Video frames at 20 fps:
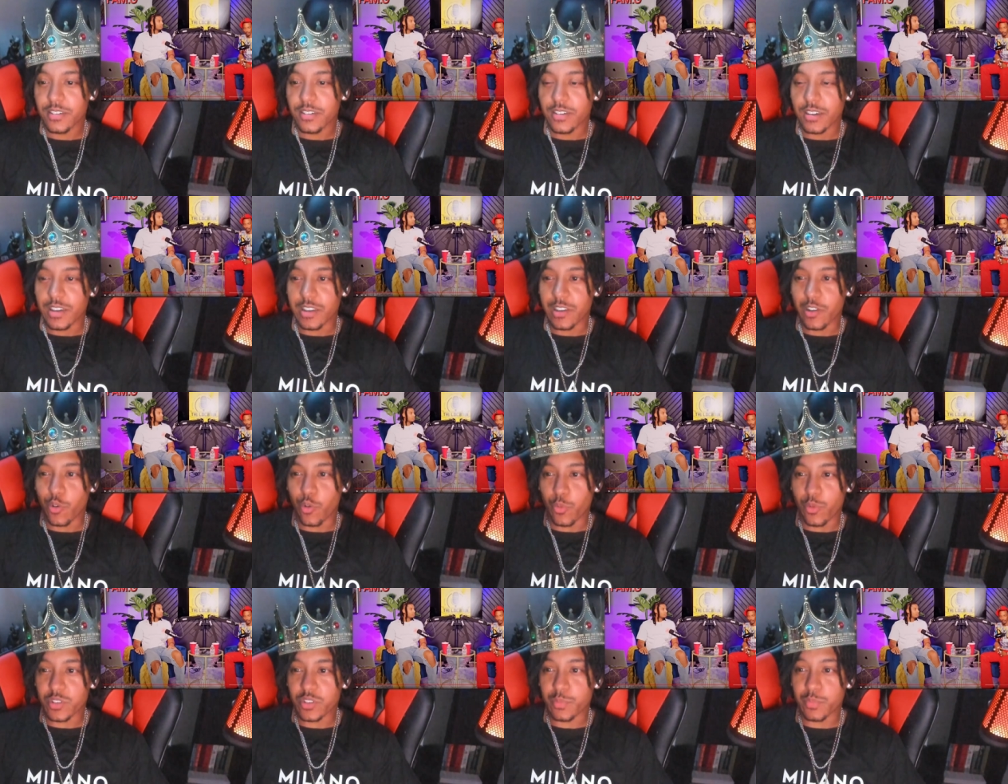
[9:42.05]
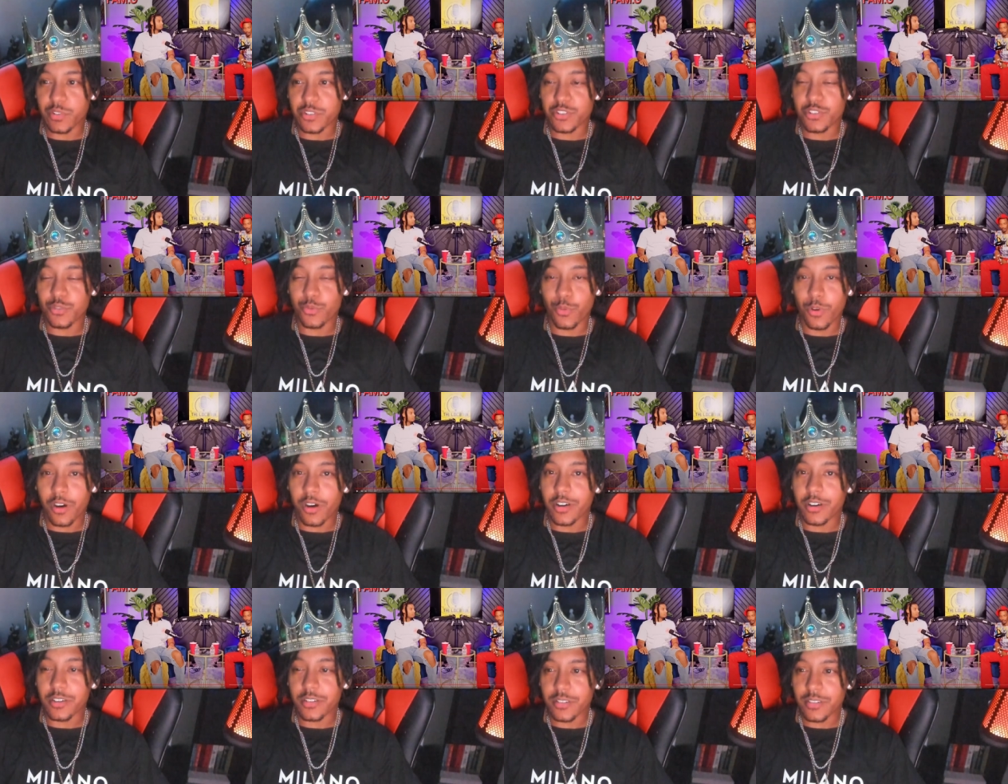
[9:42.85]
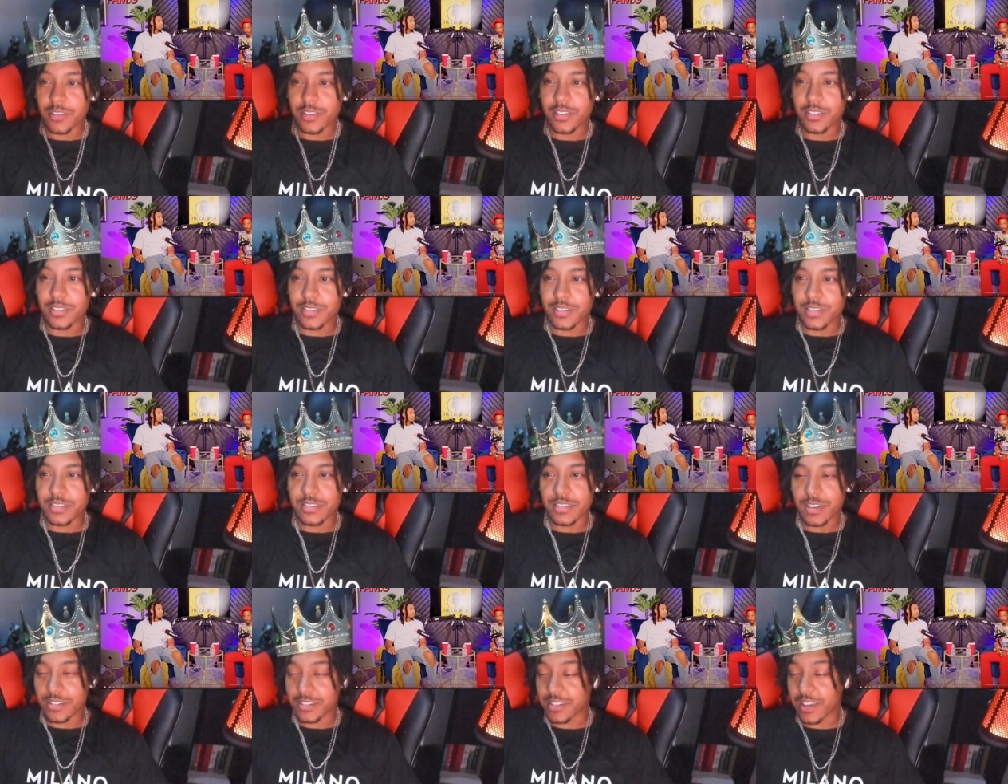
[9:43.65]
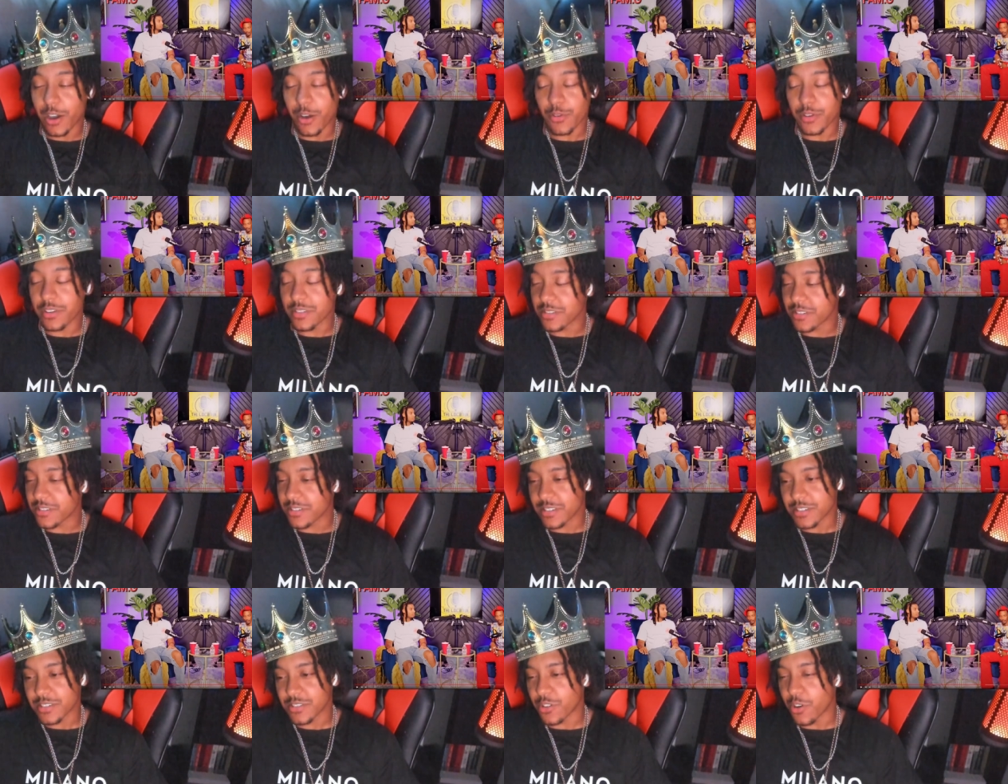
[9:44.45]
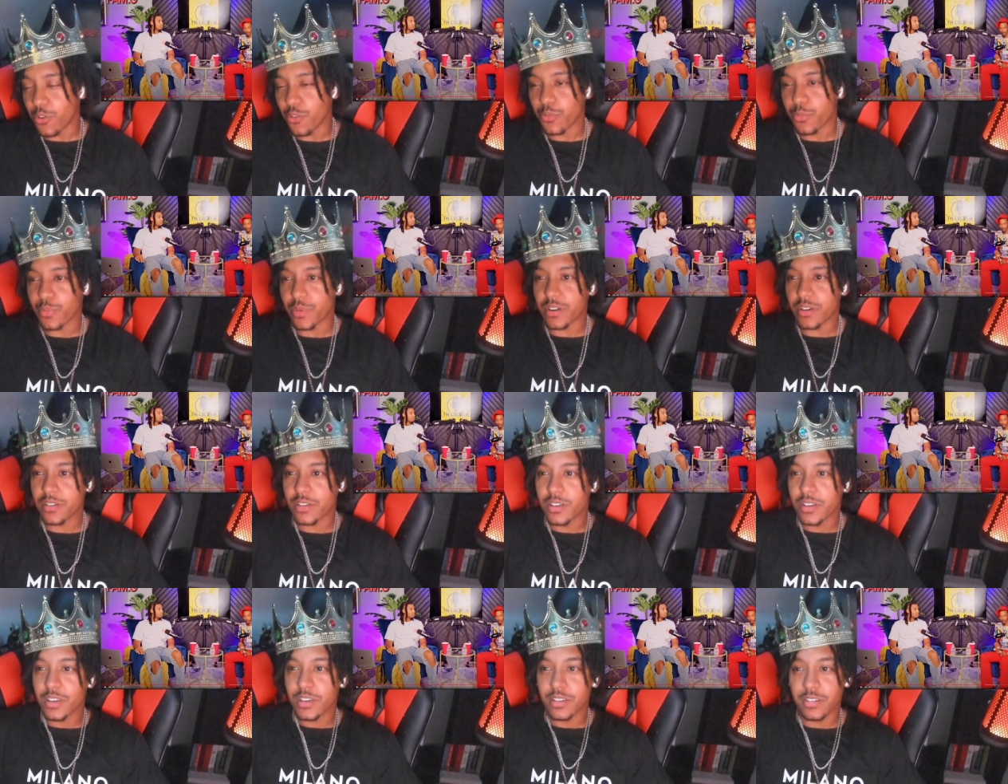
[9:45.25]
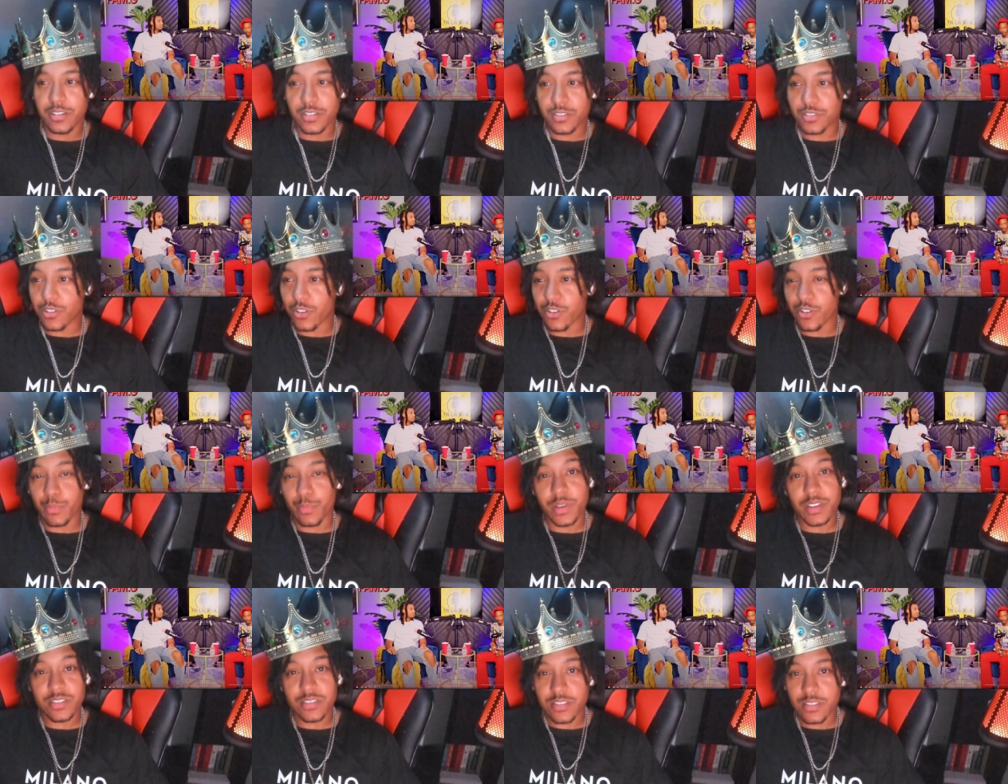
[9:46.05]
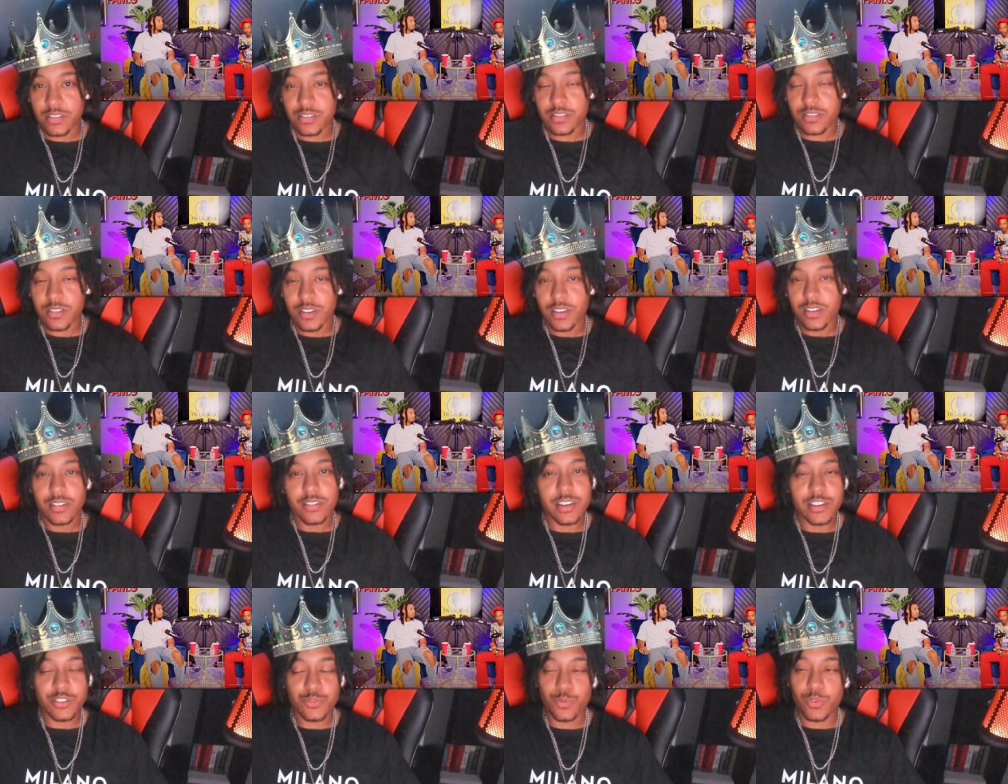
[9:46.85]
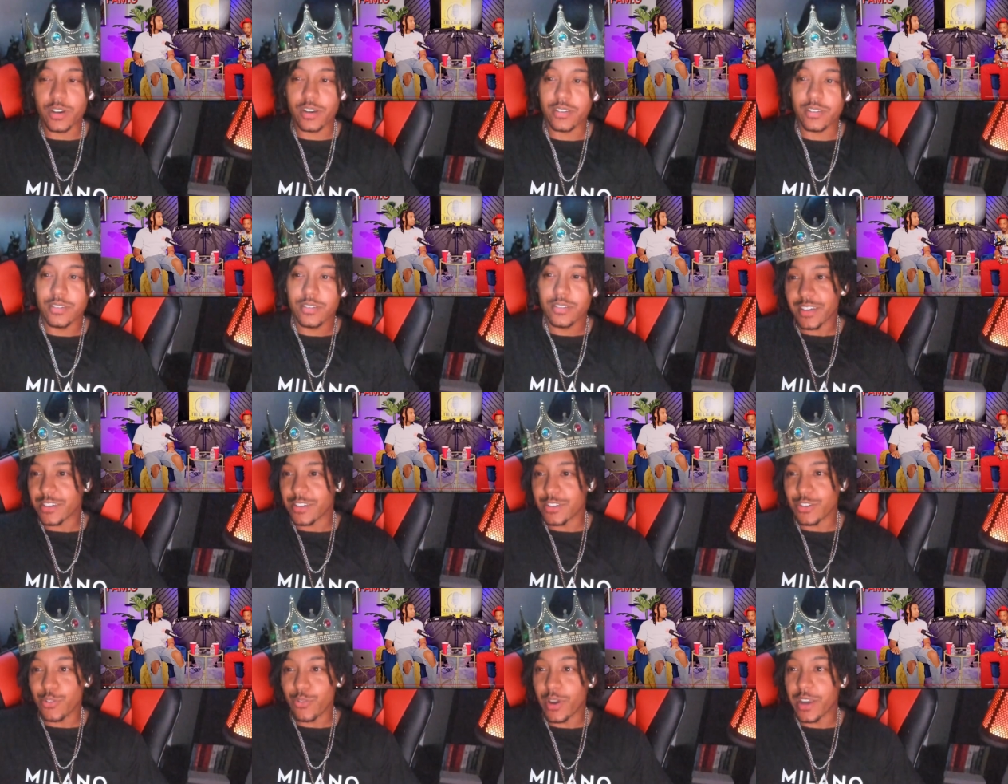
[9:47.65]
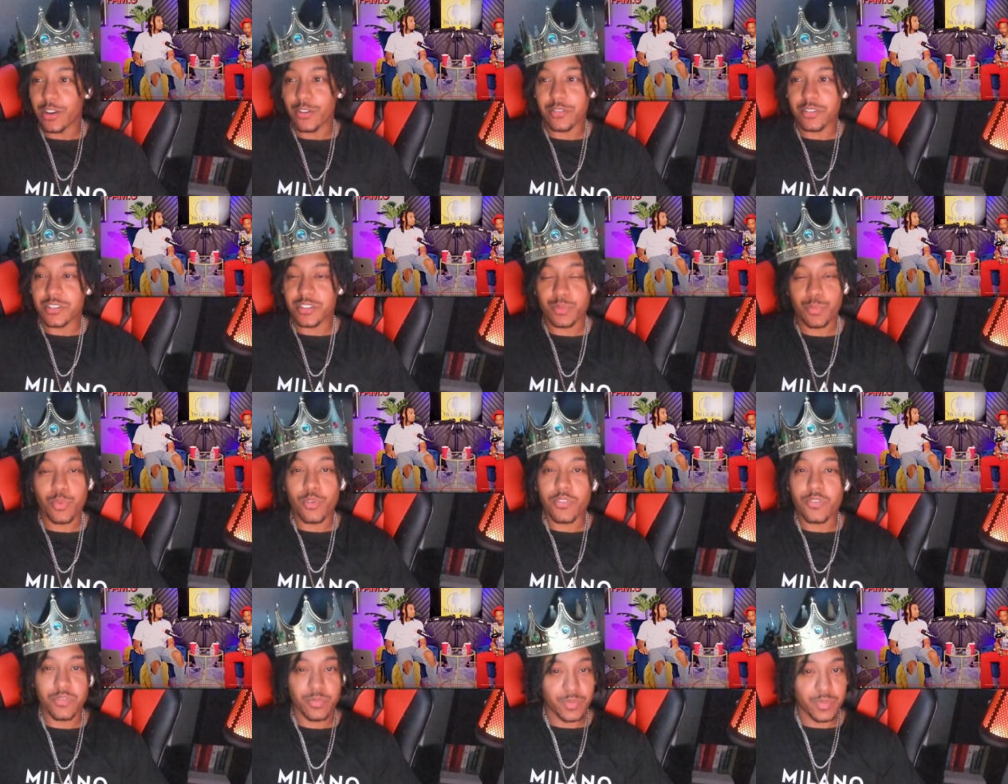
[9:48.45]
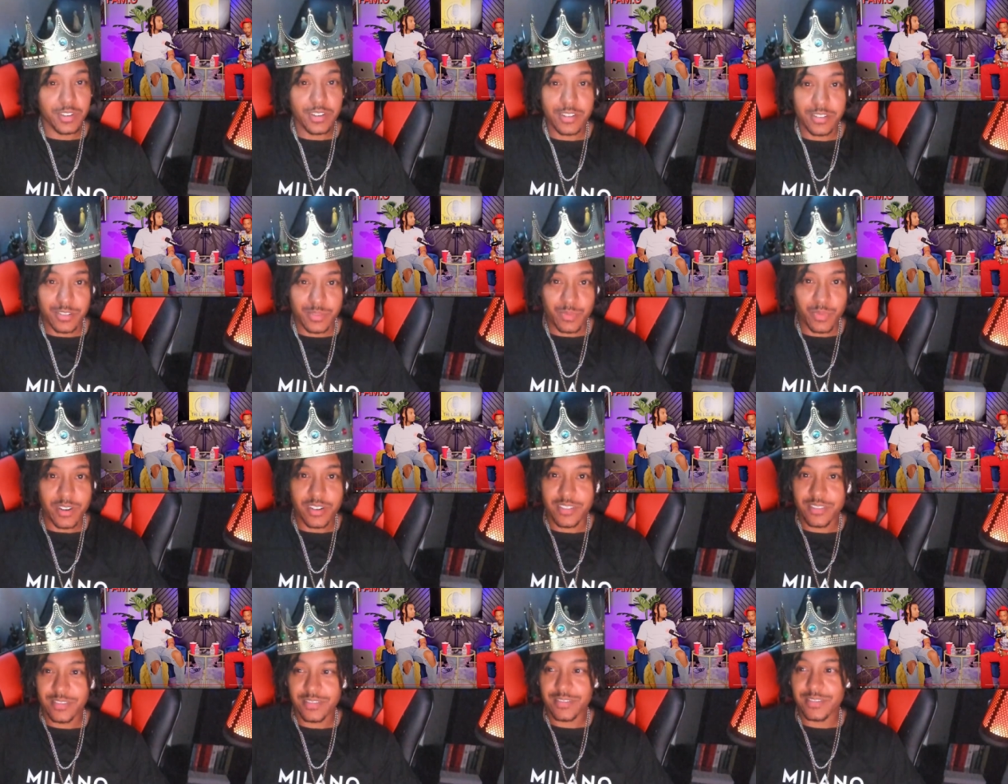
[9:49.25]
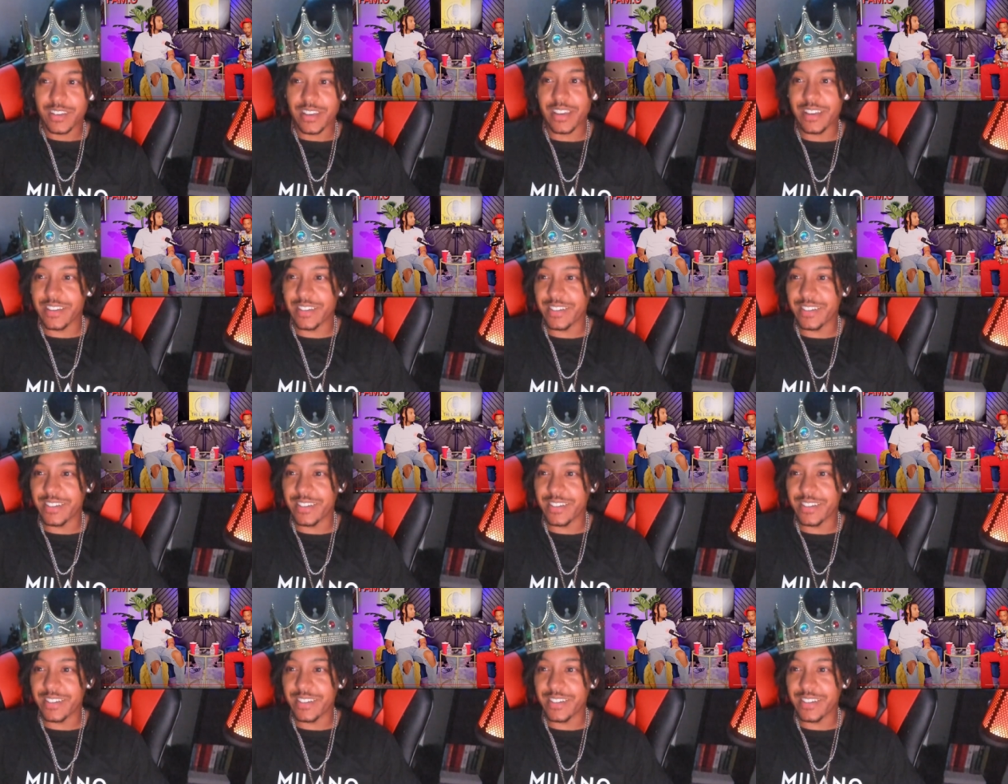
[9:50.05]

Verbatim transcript: And no one wants to put you on. That's how it is. It's cold, bruh. Niggas start a business, guess what? You ain't gonna get support from your niggas, bruh.